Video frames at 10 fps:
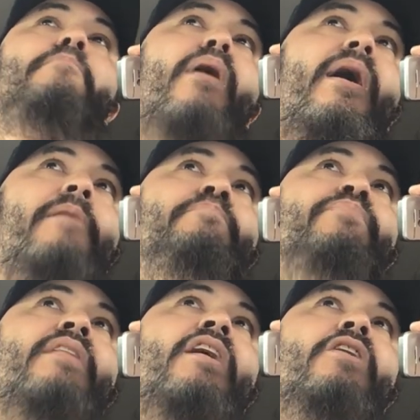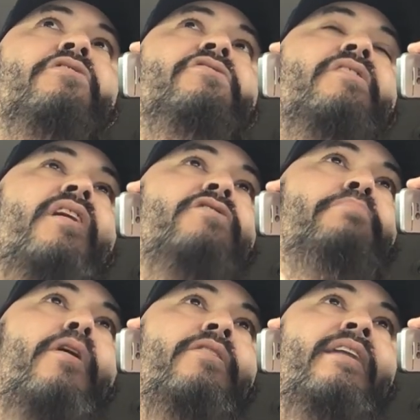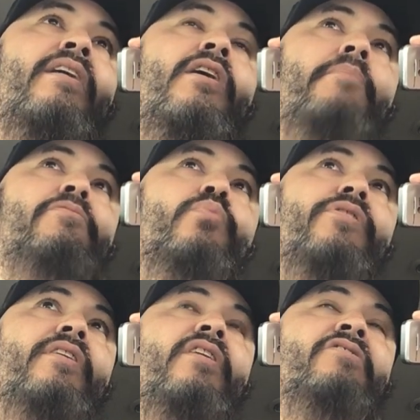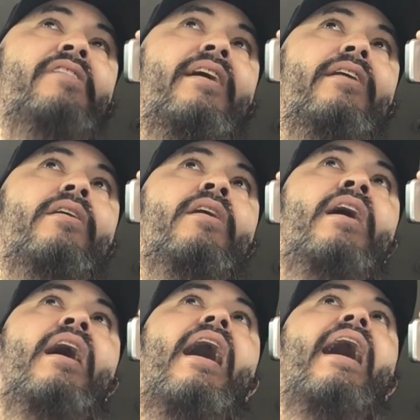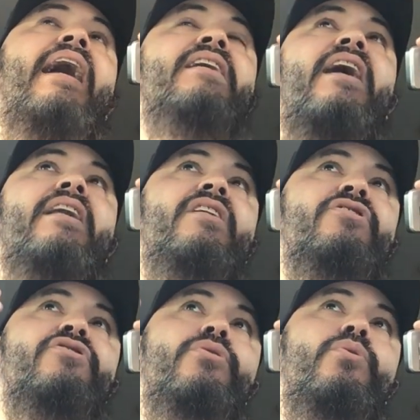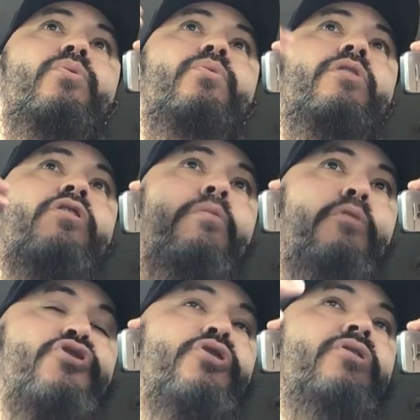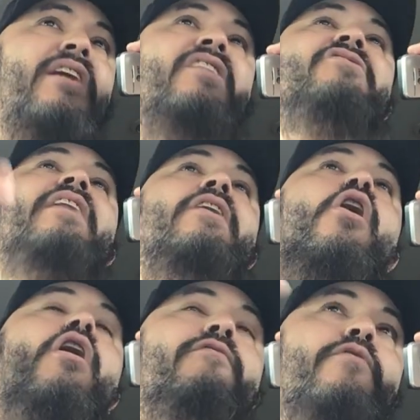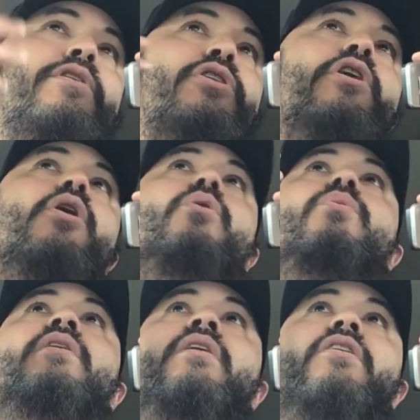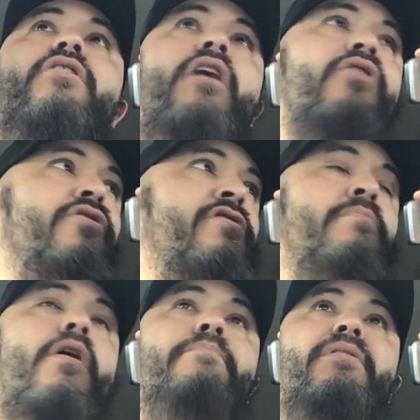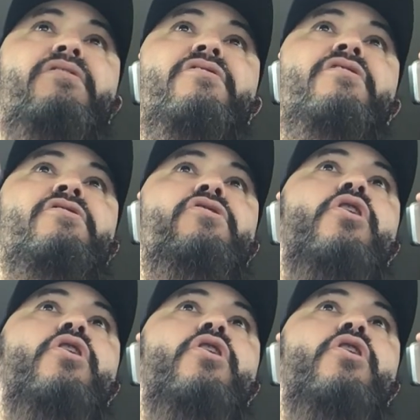But here's the next part that comes with it, is that I got into the commercial lending side, offering, other small businesses,